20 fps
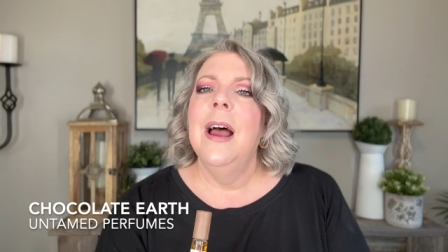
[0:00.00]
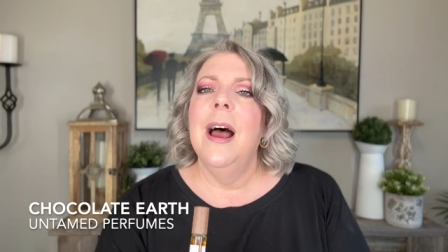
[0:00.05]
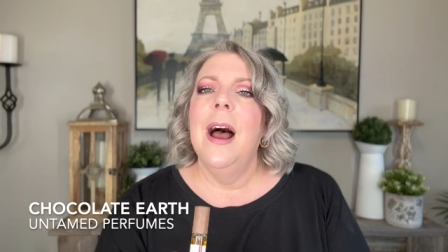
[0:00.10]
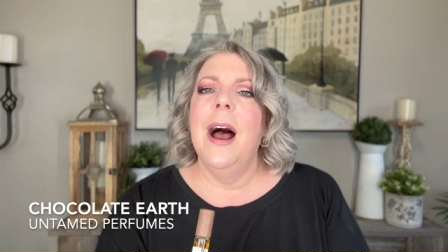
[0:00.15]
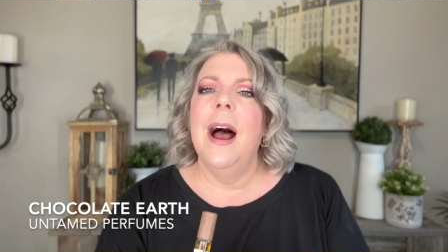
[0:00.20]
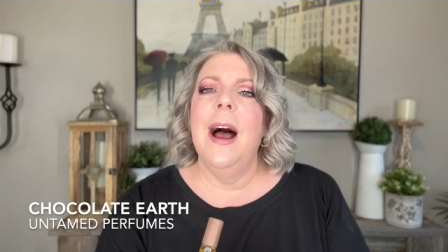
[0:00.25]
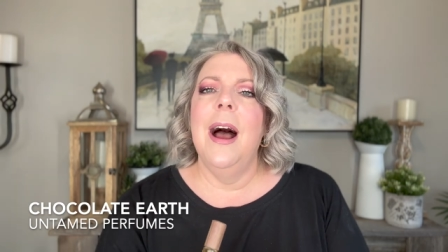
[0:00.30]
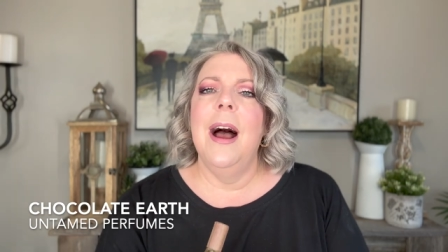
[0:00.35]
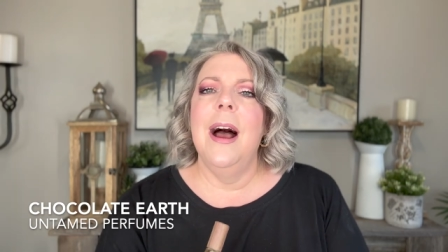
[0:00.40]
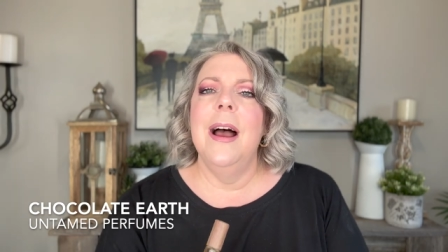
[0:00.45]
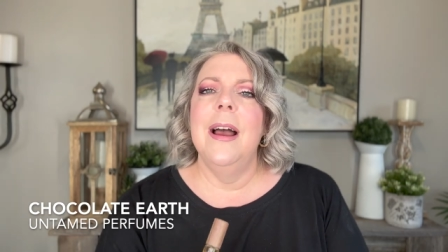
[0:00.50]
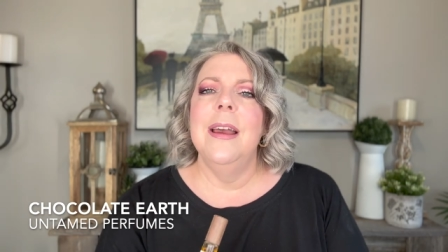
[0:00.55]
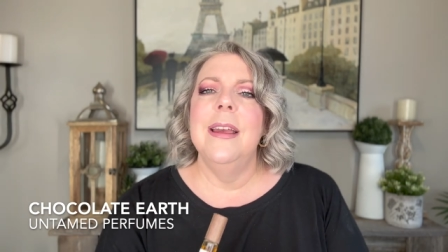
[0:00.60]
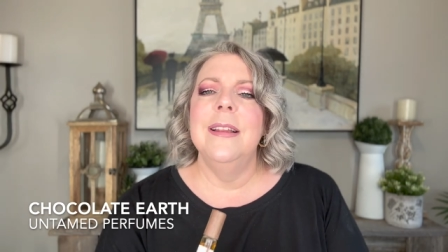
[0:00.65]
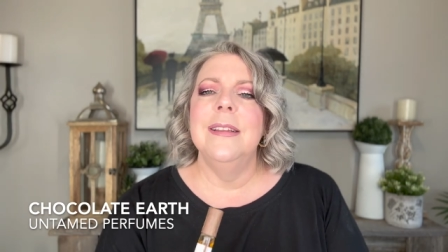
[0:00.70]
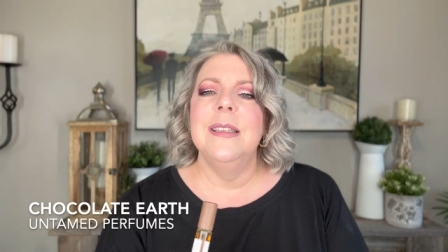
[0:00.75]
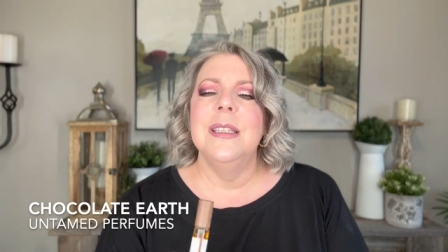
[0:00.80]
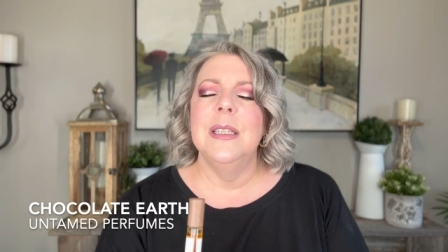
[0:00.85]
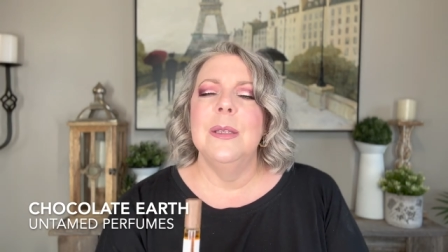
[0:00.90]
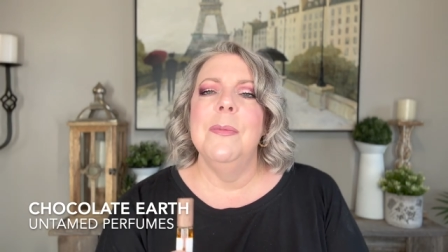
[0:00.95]
Uh,
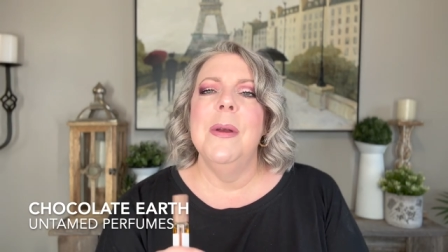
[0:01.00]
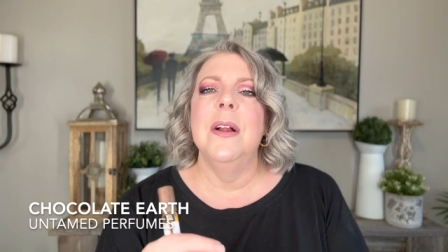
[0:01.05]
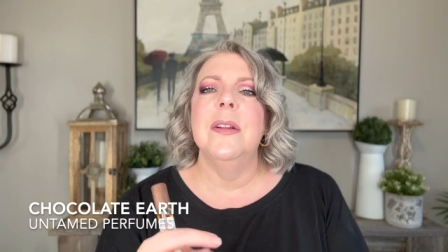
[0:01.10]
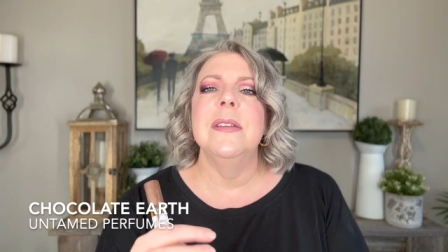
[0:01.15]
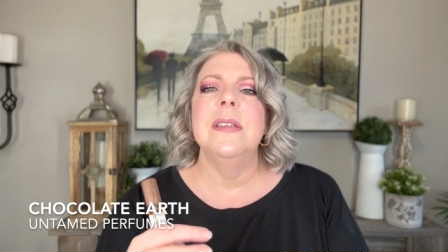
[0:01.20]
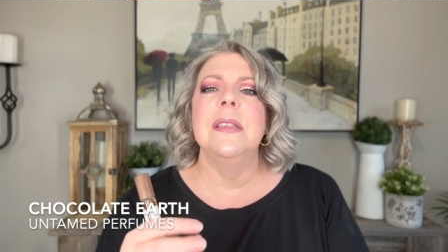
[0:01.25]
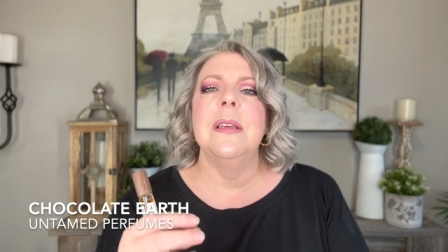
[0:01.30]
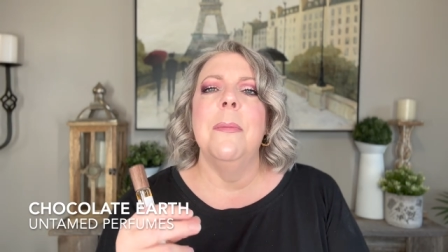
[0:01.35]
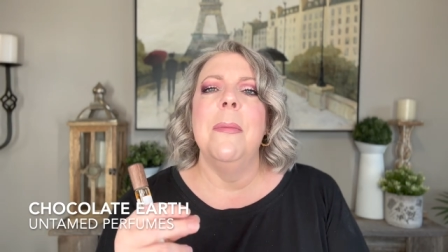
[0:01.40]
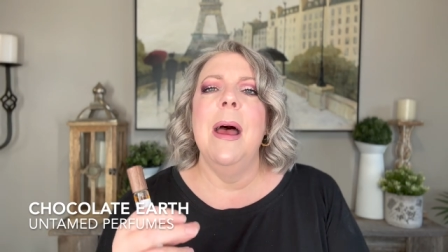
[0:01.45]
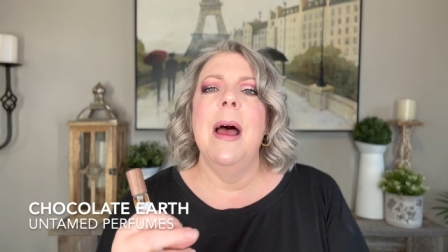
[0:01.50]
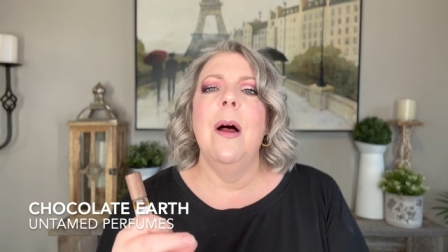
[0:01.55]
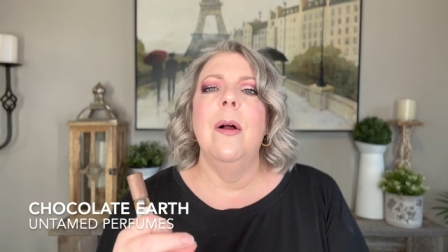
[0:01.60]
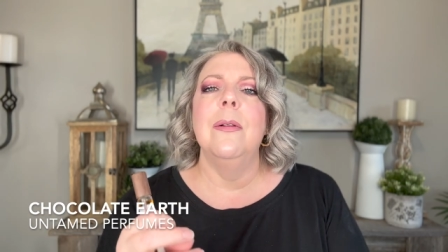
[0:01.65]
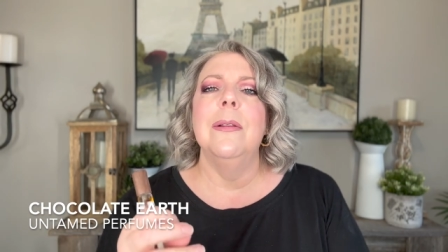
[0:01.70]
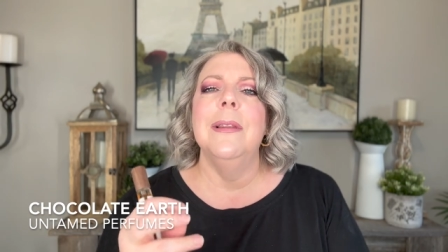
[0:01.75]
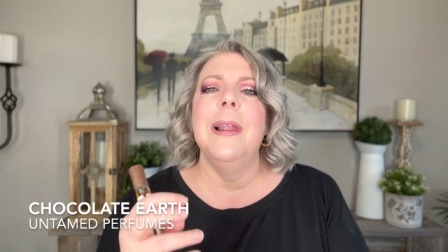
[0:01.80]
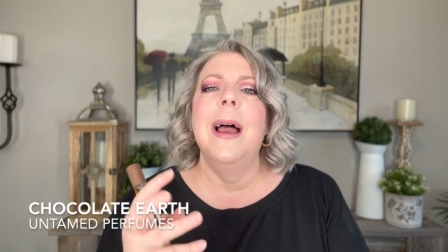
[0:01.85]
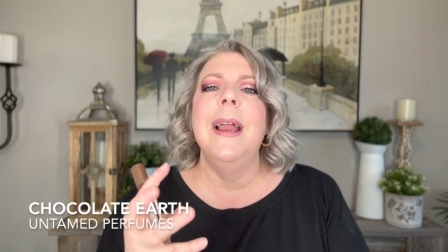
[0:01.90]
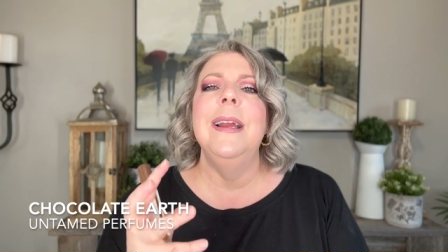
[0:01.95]
it smelt somehow
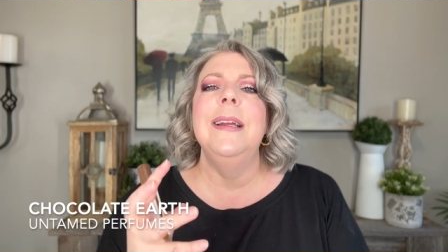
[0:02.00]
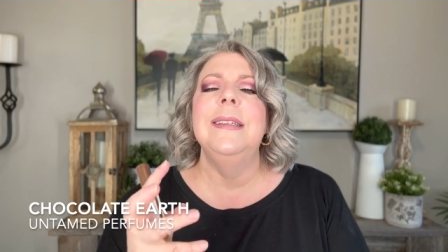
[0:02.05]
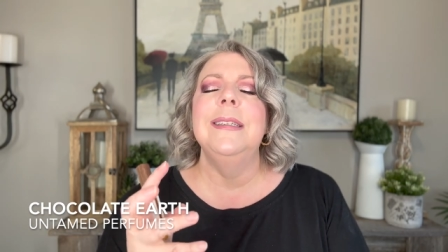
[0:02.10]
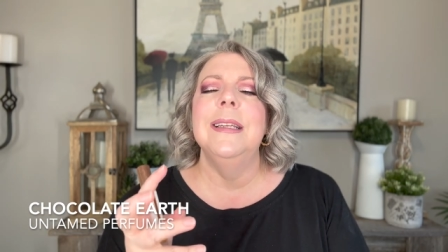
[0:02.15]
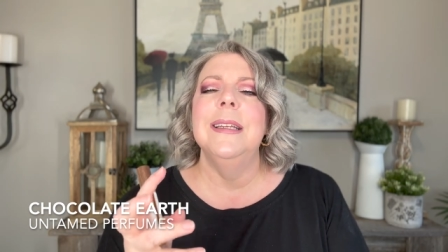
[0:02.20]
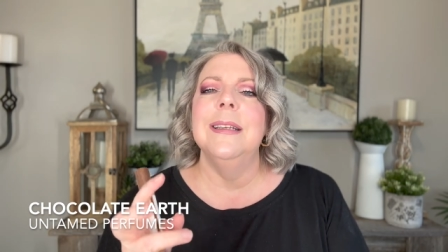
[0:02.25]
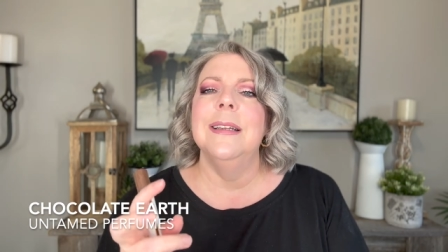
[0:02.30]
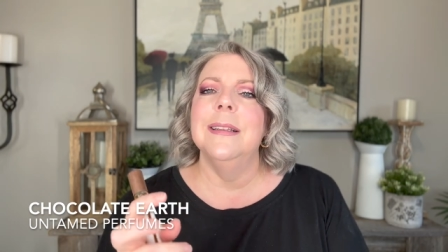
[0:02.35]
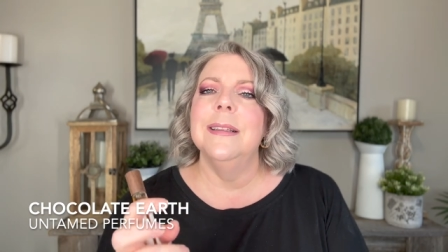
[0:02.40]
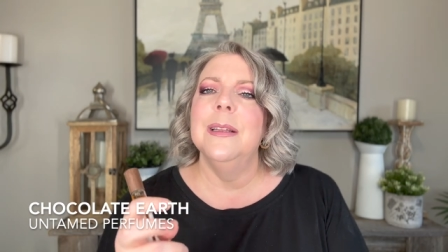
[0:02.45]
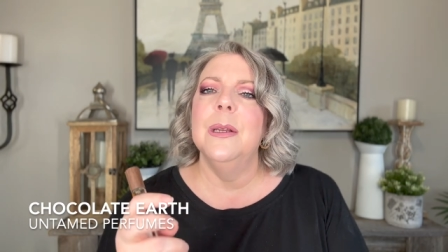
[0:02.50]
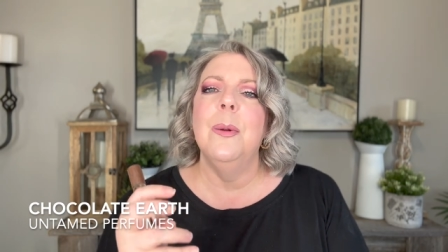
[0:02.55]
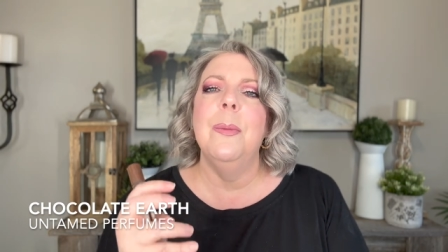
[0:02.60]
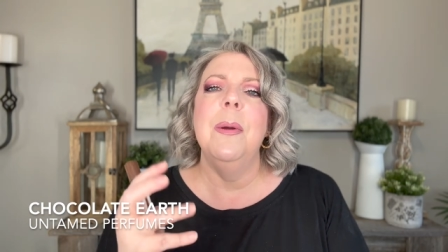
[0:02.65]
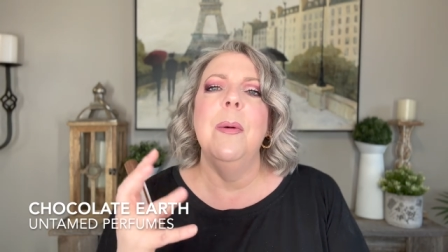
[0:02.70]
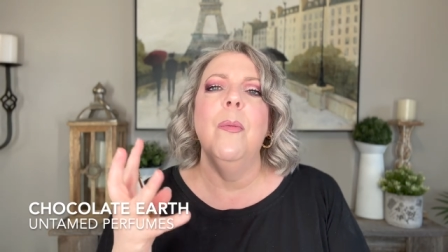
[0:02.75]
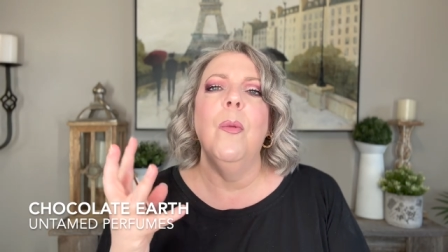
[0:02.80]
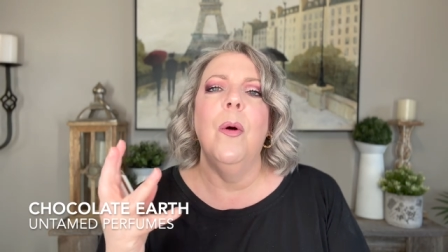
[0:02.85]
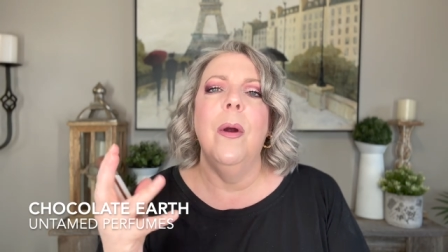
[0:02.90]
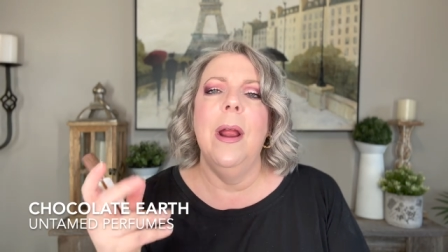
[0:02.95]
light and a little
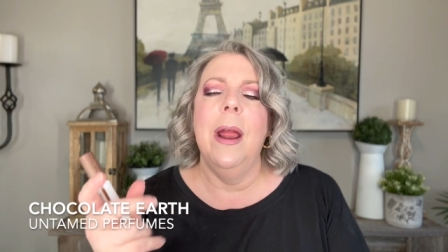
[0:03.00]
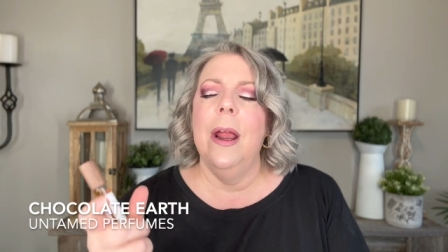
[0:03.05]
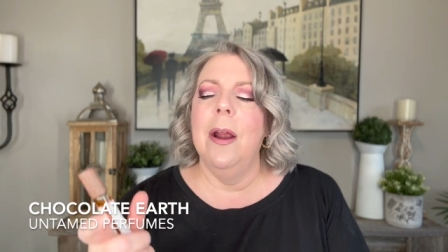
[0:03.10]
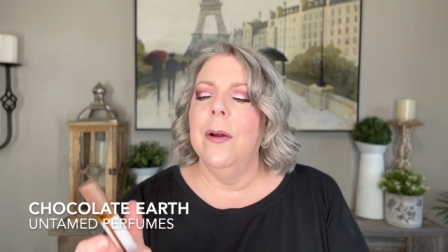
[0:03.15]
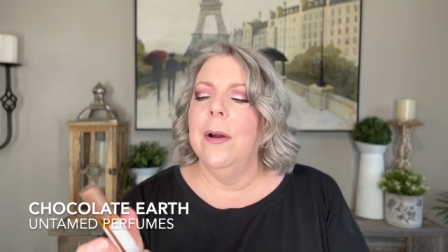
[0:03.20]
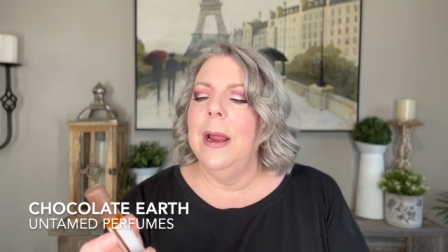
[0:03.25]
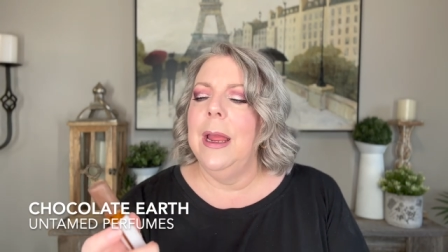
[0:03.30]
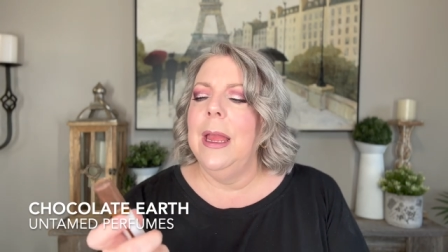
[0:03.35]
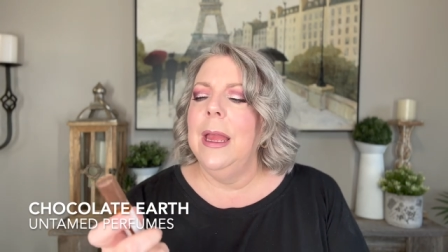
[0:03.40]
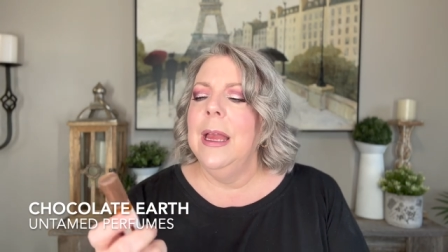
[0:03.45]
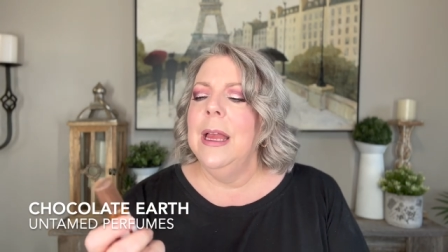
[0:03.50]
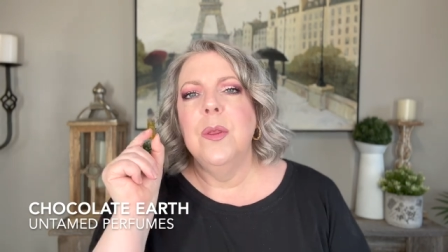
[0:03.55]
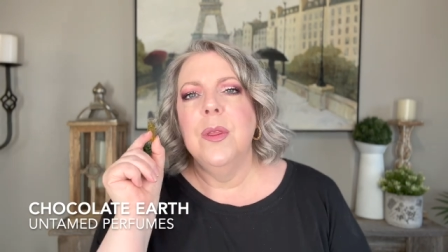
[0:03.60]
bit more airy.